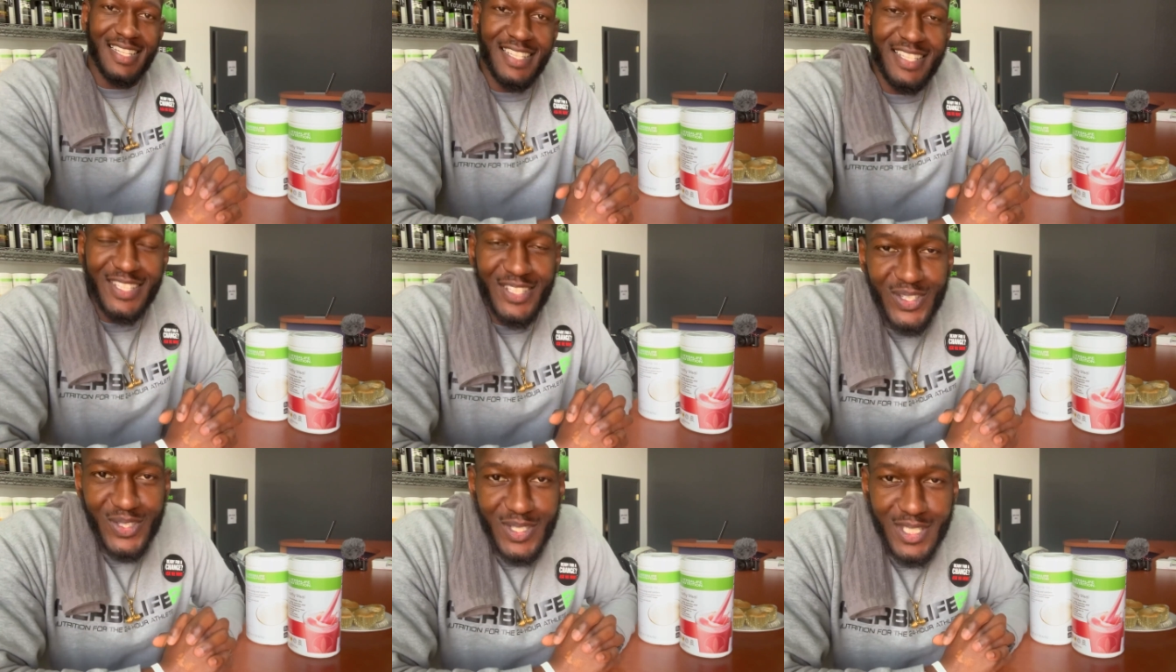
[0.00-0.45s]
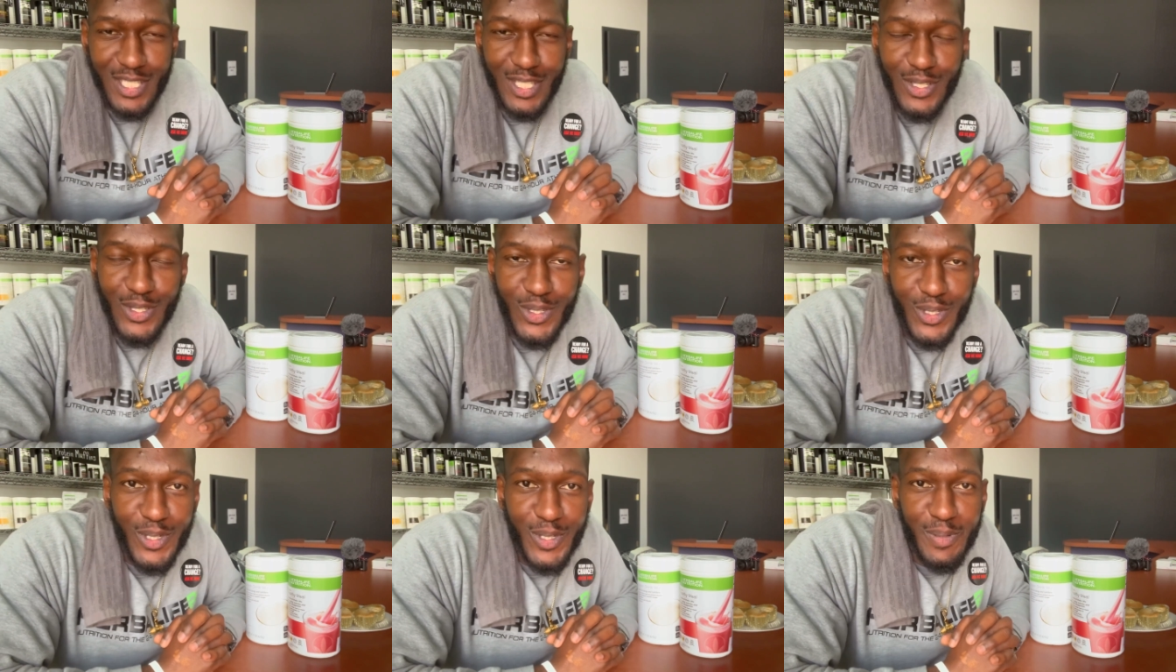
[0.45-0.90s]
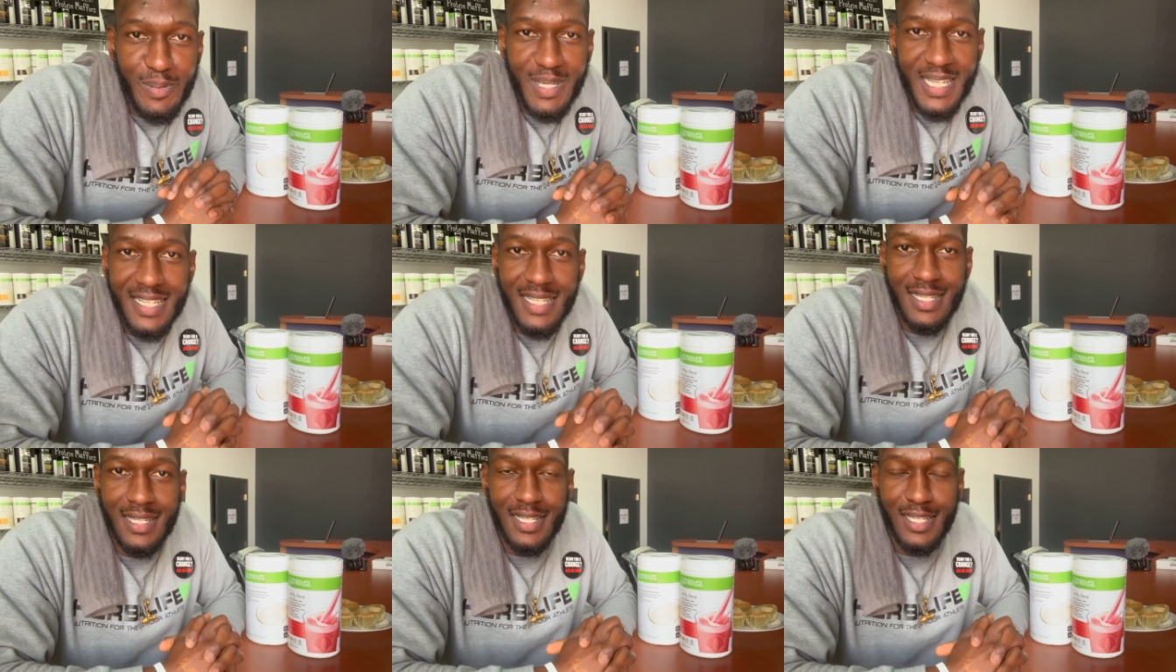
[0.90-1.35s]
YouTube.
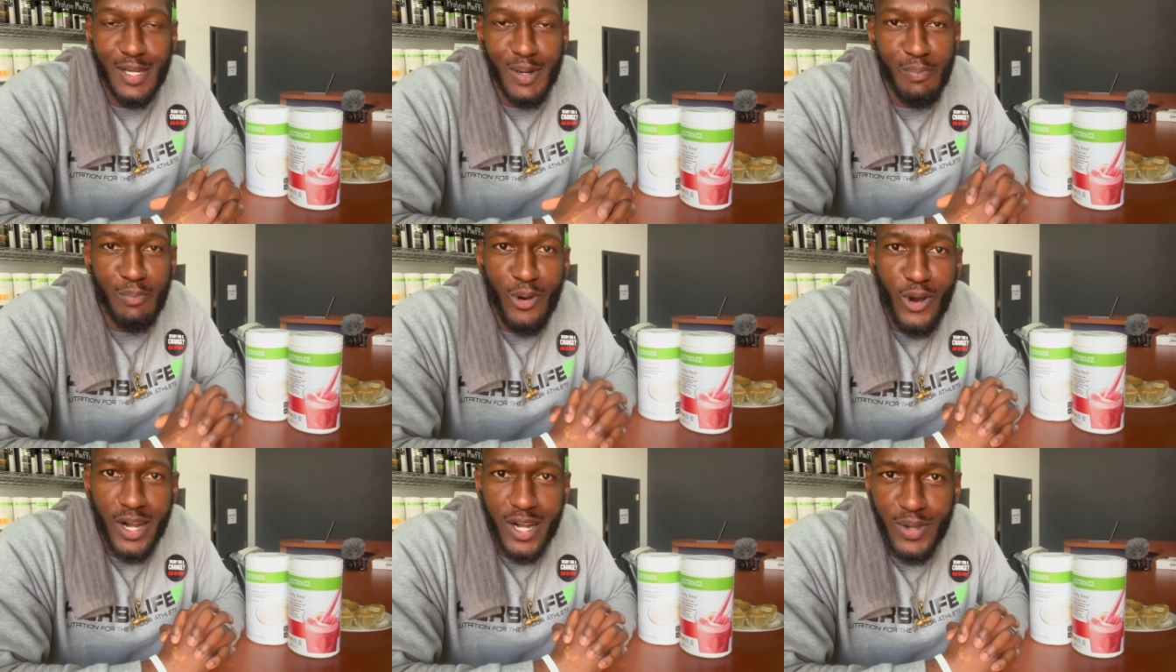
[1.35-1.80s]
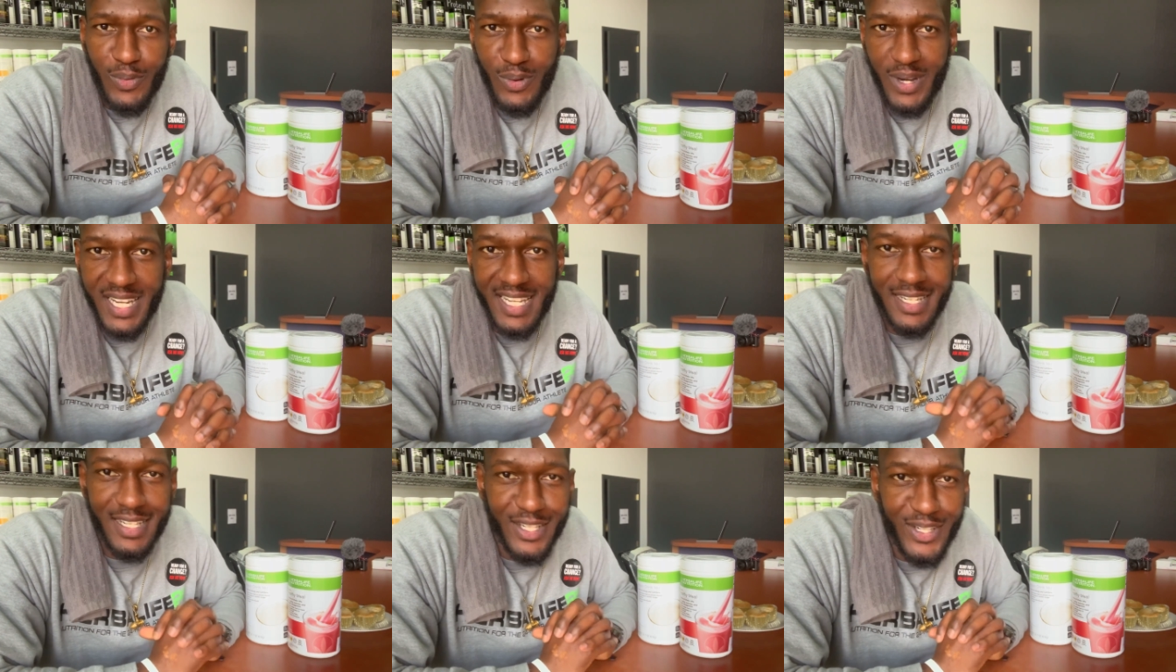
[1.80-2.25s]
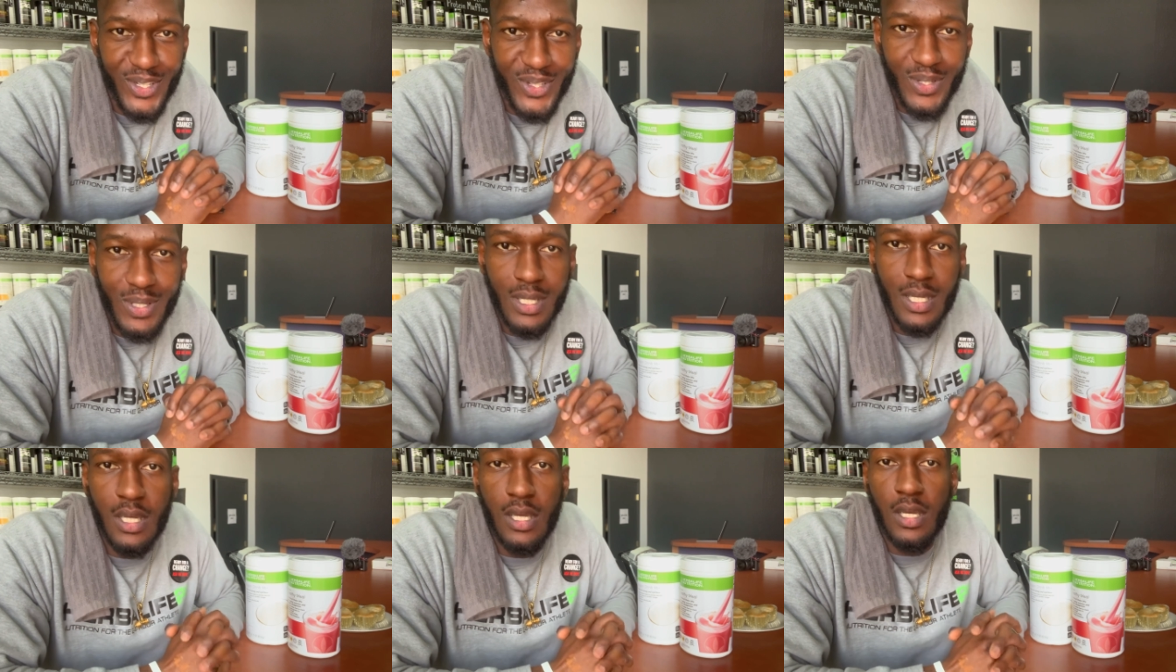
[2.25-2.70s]
Good morning, what it do?
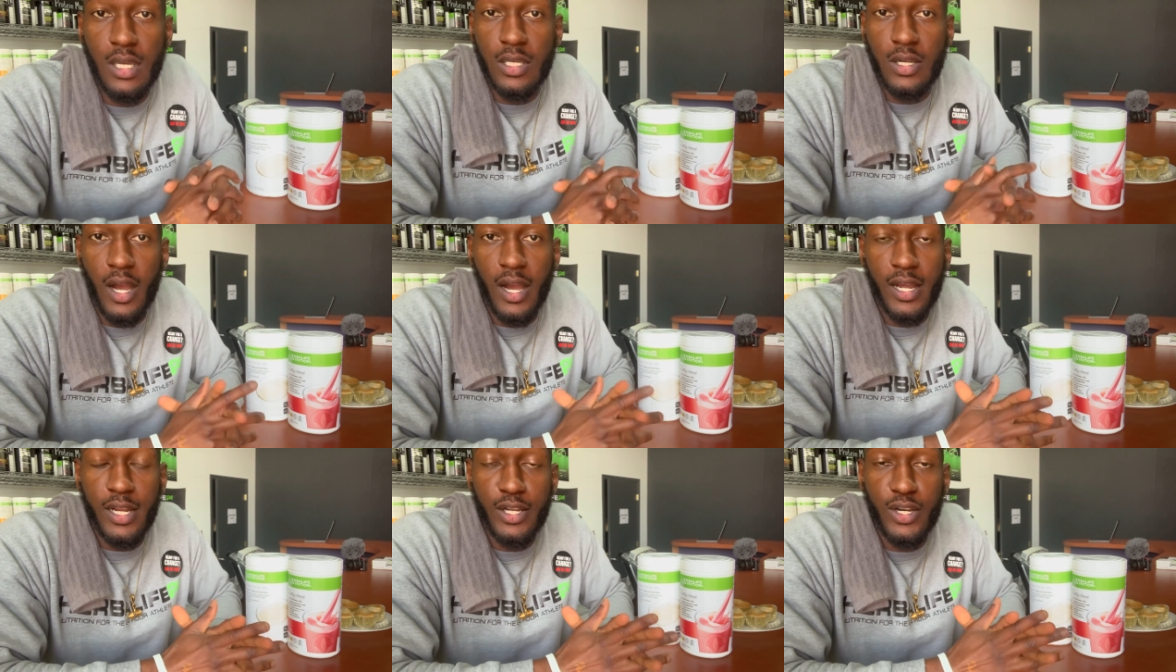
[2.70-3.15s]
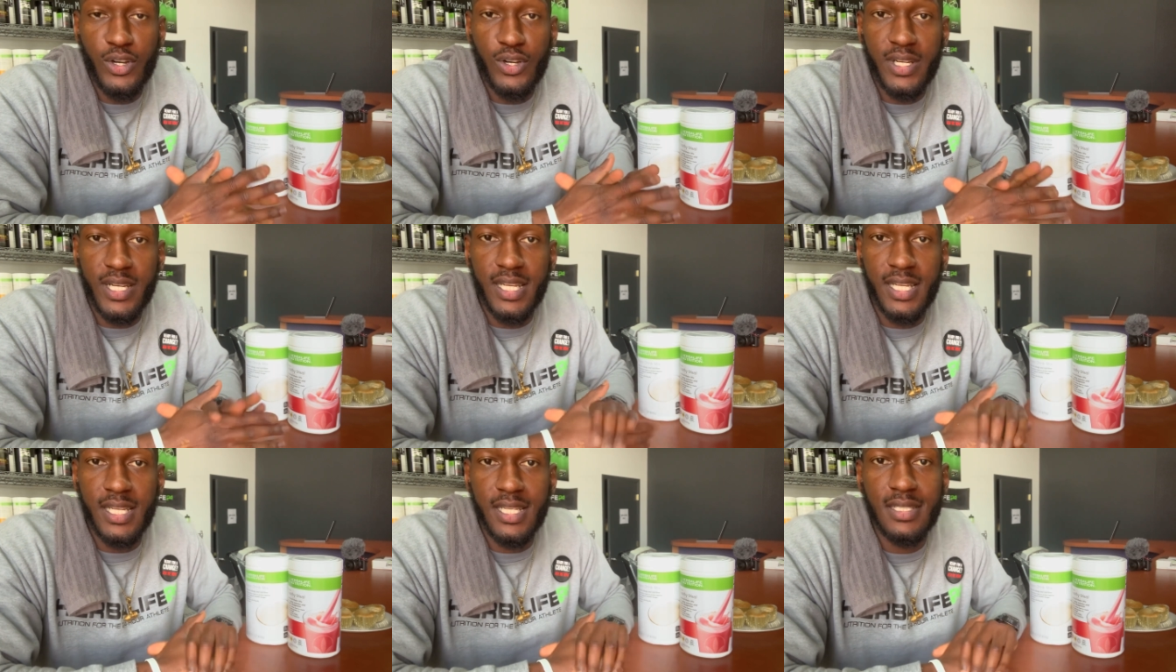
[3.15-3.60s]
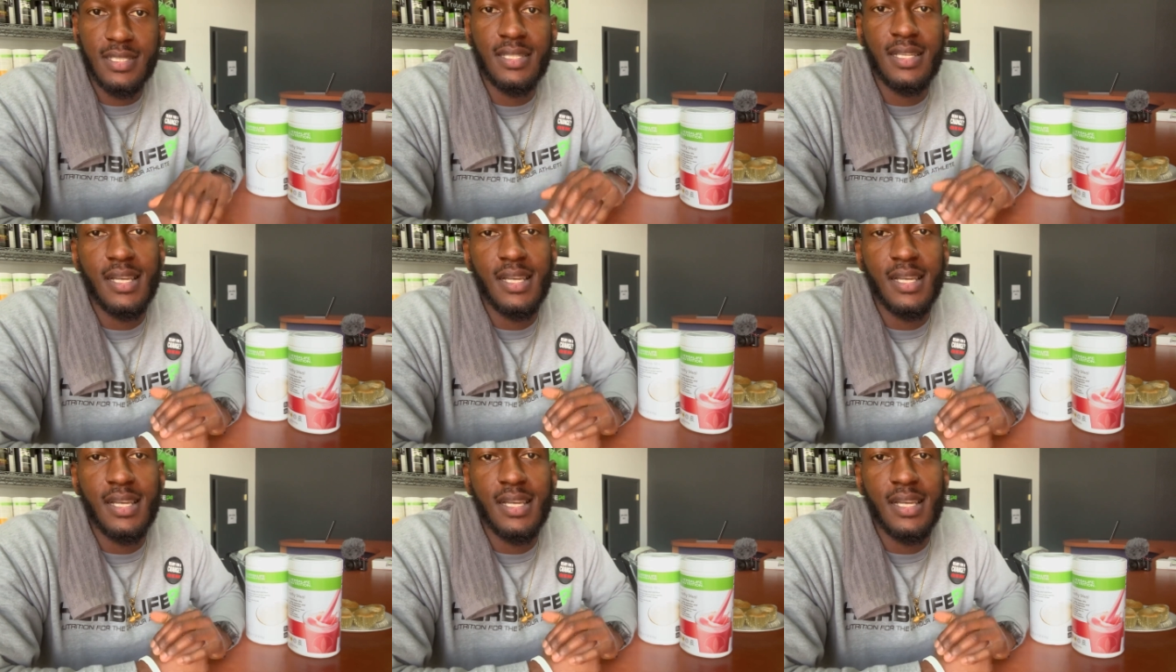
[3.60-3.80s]
You already know who it is.